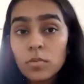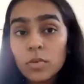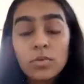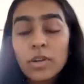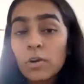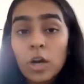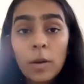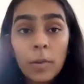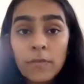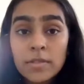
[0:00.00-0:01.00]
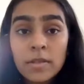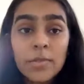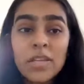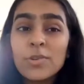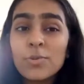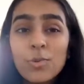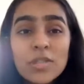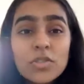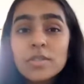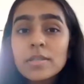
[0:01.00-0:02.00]
Don't try to come up with something new.
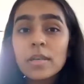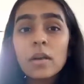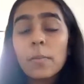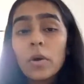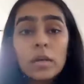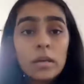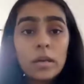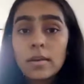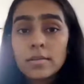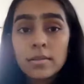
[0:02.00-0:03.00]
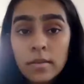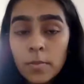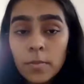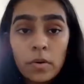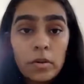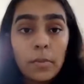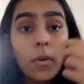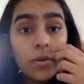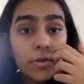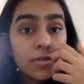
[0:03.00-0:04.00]
It's just taking upon an unnecessary burden
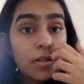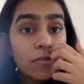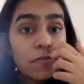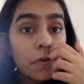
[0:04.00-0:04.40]
upon yourself.